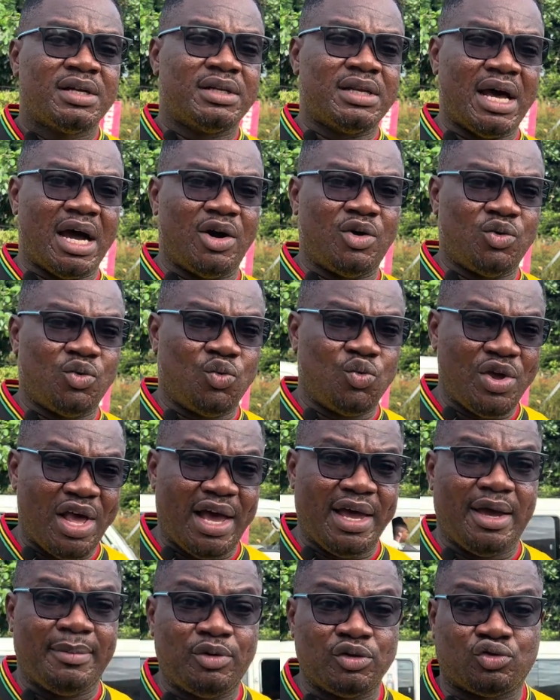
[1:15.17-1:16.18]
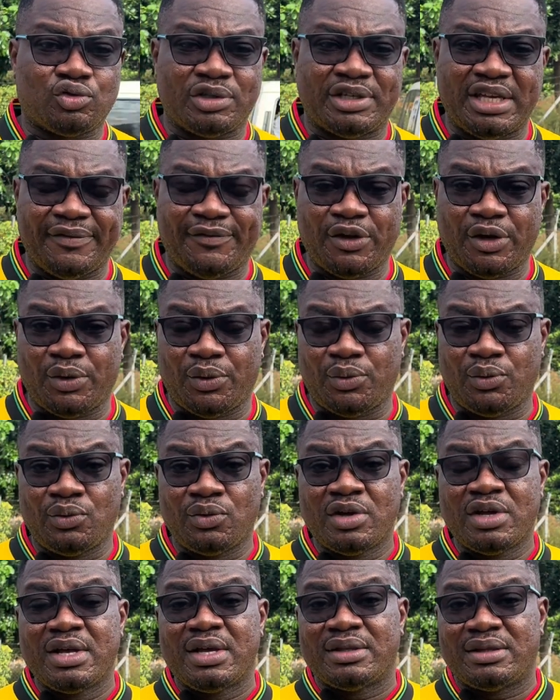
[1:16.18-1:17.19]
Now we are able to give you
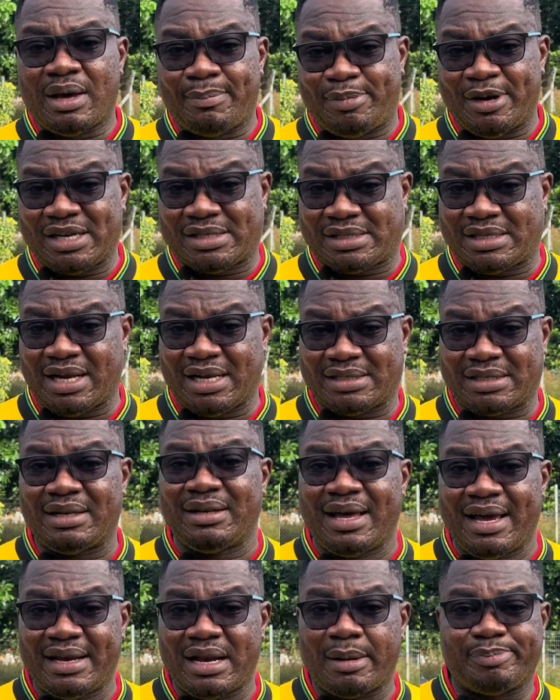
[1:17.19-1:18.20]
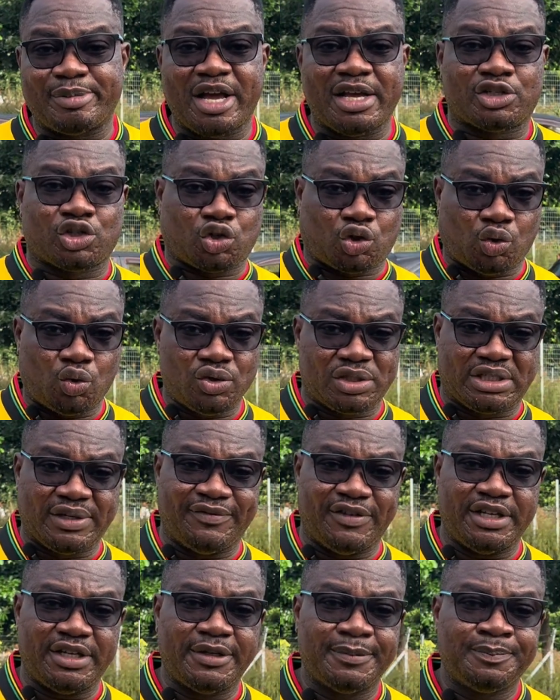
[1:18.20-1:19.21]
the Black Stars lineup
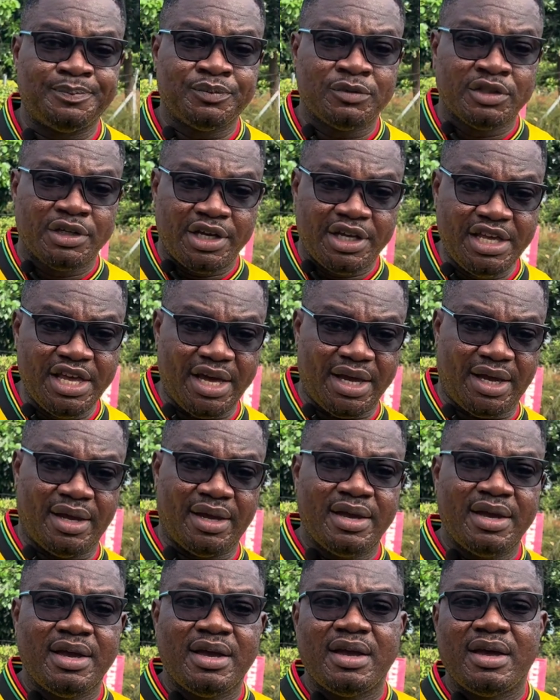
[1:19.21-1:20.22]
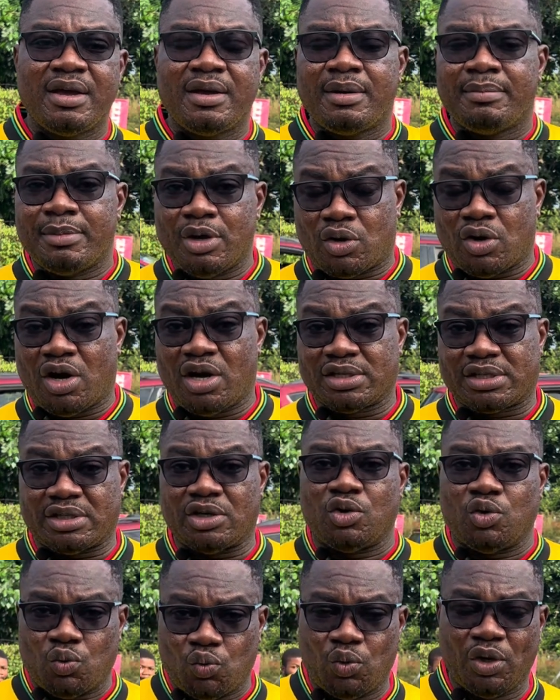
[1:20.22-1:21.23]
exclusively here because
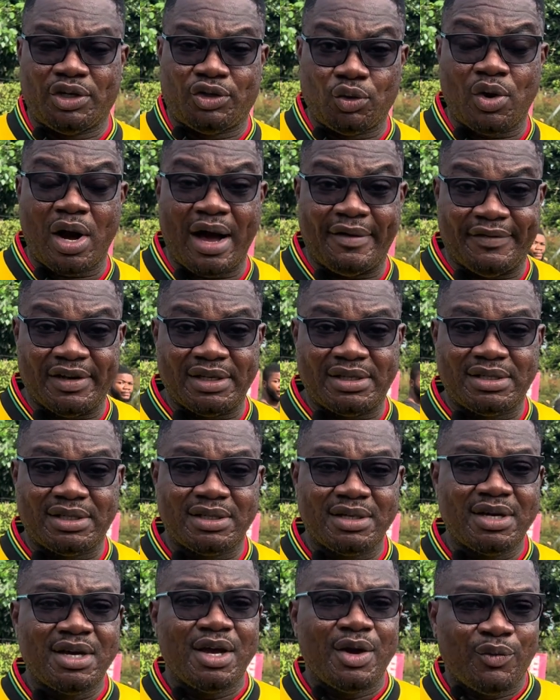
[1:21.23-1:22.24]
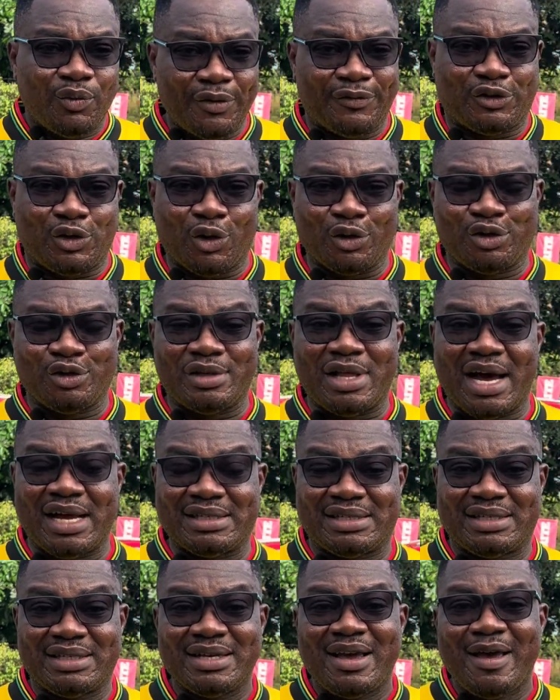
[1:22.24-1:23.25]
we do have it. We've told you
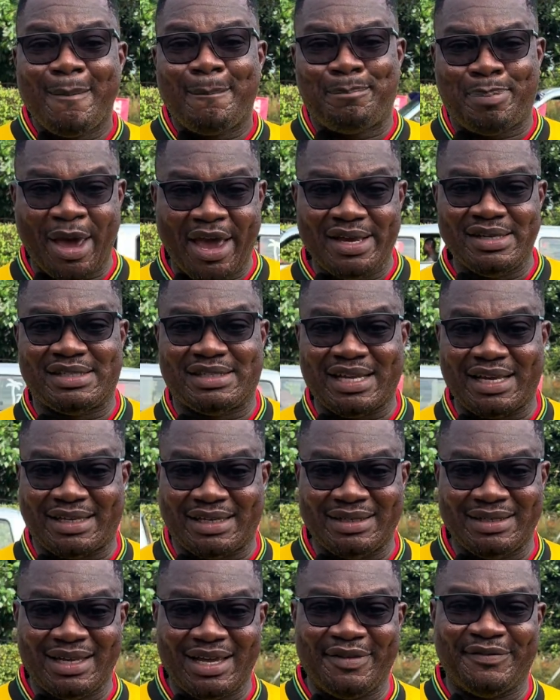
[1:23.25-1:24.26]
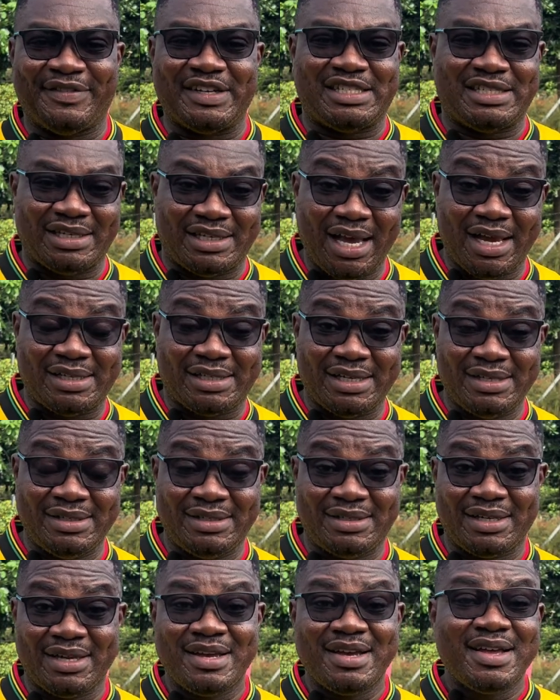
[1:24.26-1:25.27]
that painstaking
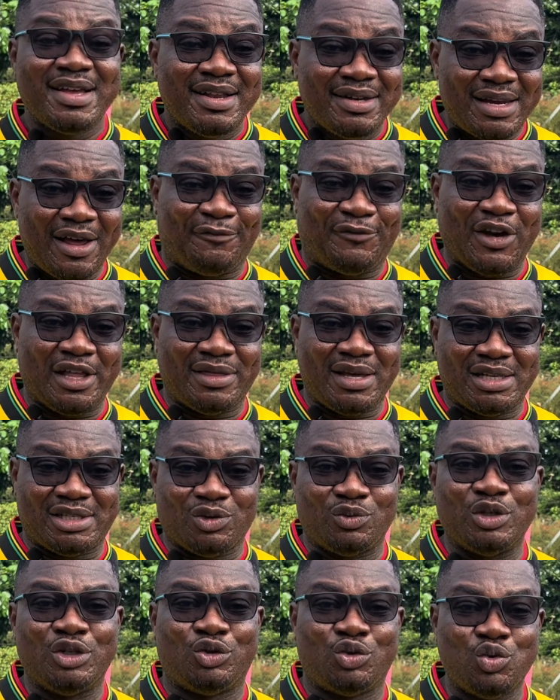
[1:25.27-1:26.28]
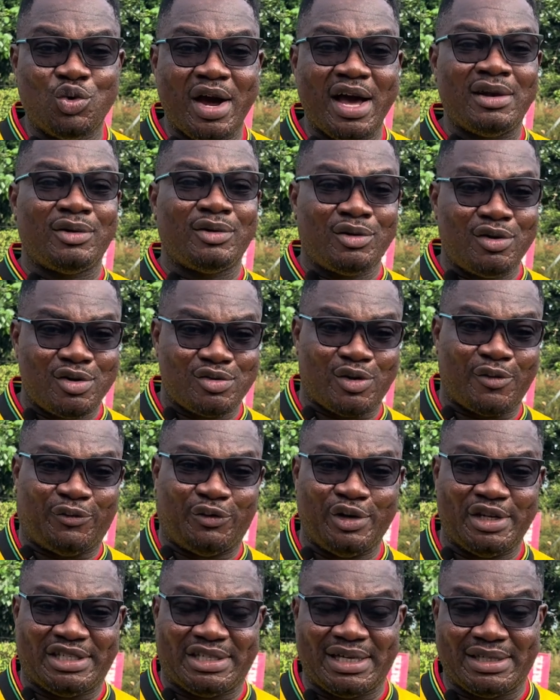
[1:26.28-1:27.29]
investigations, the fact that we do a lot
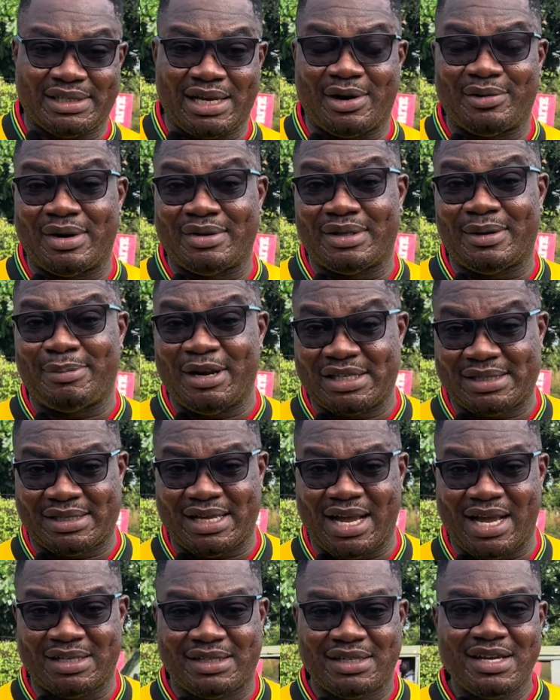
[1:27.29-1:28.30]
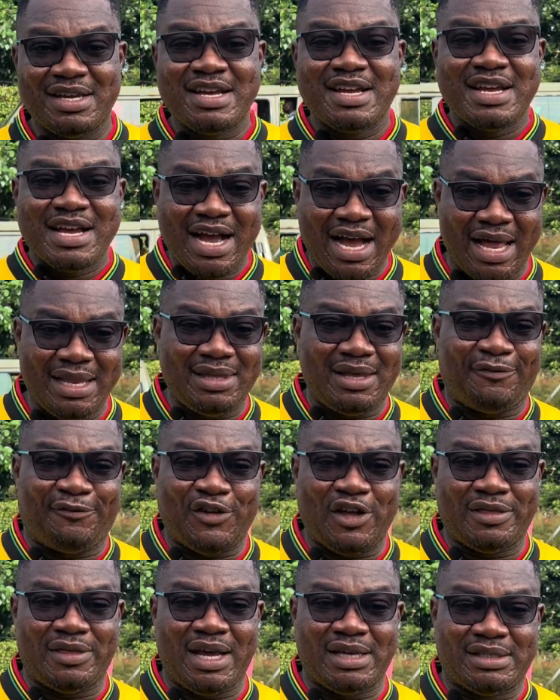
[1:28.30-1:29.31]
of research around the Black Stars, and the
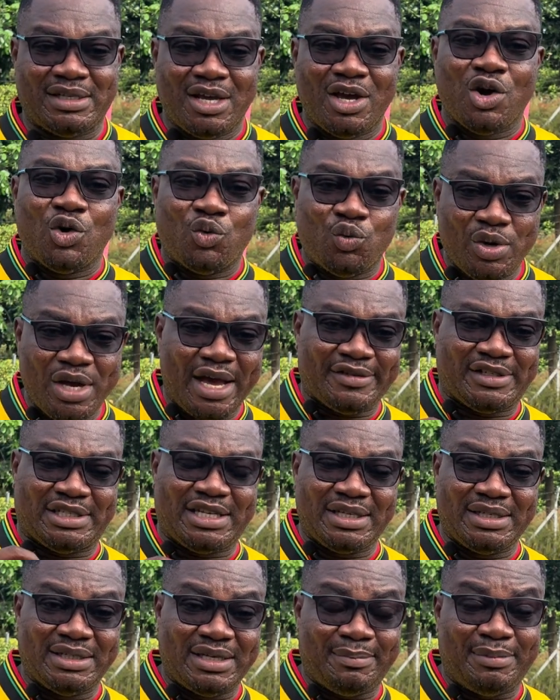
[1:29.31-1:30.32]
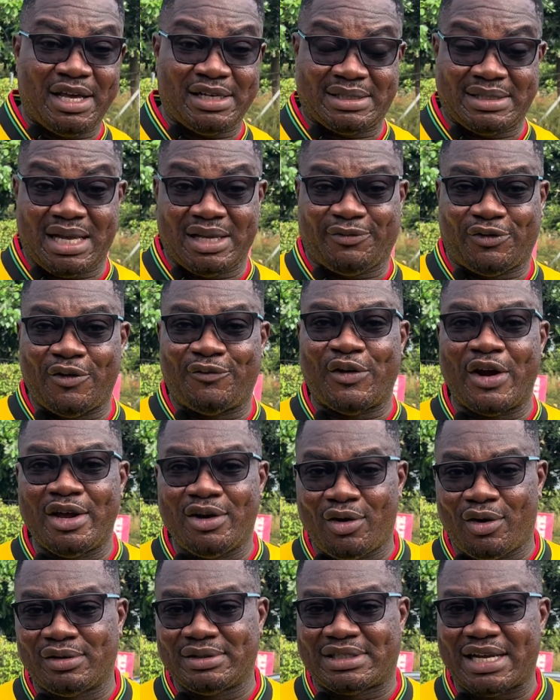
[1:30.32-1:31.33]
fact that we have studied the Black Stars for a
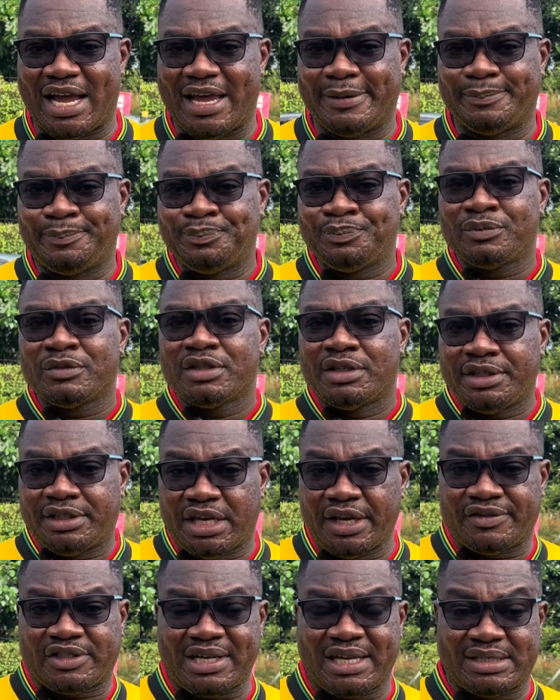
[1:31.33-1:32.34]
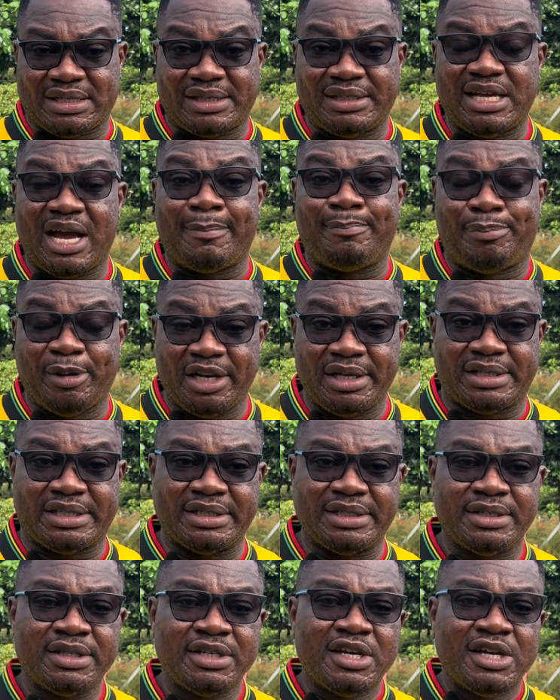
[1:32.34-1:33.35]
very long time gives us the
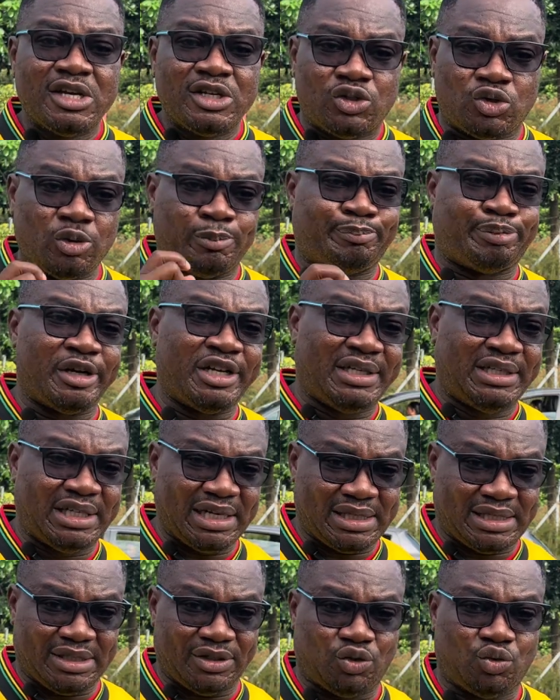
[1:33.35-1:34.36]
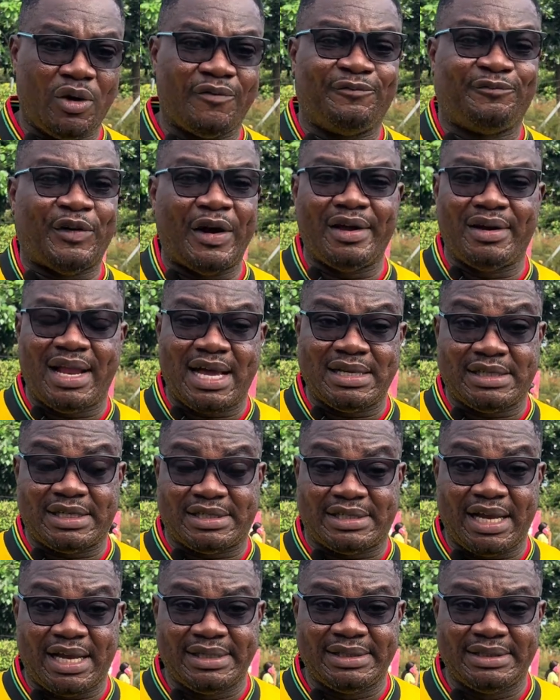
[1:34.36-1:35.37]
ability to predict to a very large
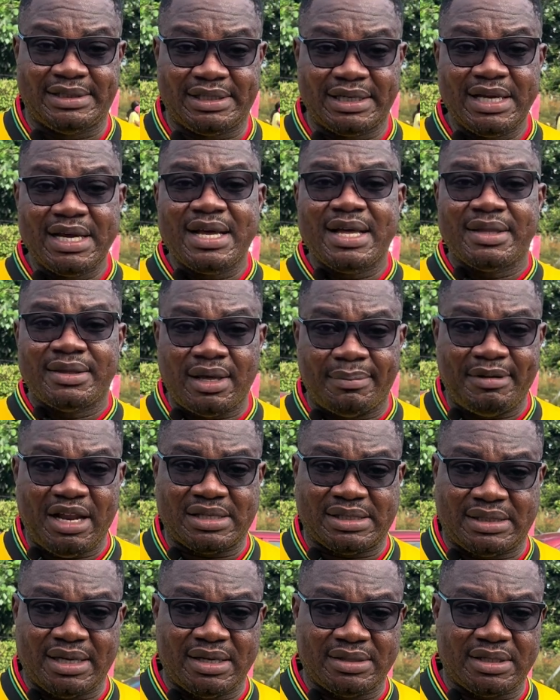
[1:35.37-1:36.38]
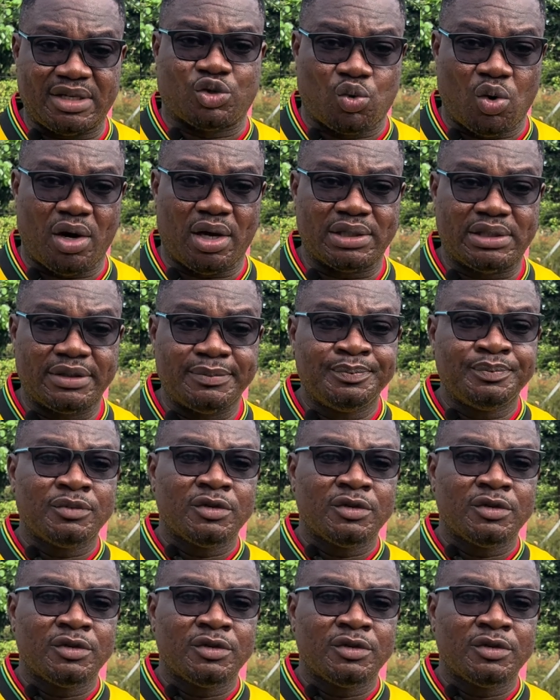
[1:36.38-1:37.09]
extent the Black Stars squad.